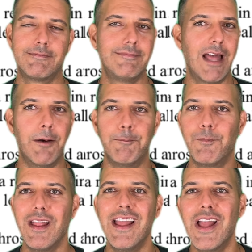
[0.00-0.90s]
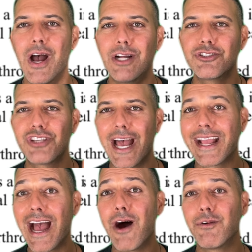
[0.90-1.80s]
Now, check
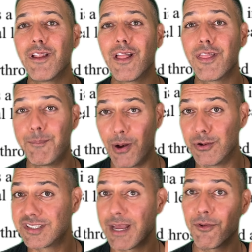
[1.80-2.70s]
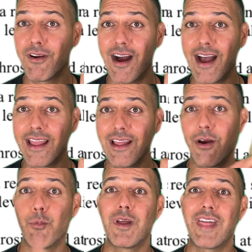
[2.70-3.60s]
out the post-MRI
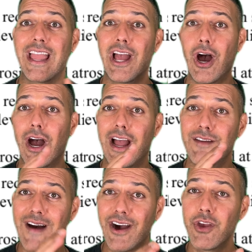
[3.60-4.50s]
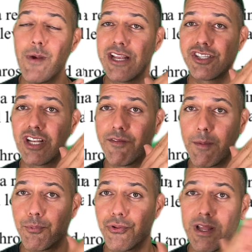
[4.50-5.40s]
with a evaluation of a
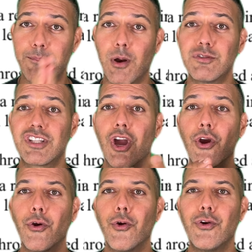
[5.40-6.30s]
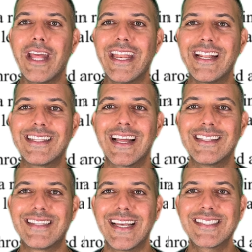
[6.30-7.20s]
pre and post herniated
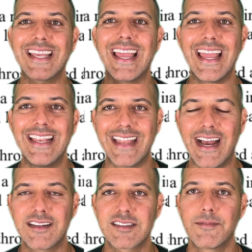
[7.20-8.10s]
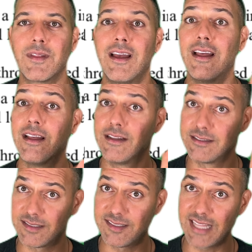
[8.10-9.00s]
disc index,
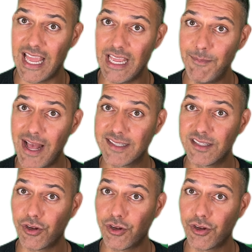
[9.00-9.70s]
same as the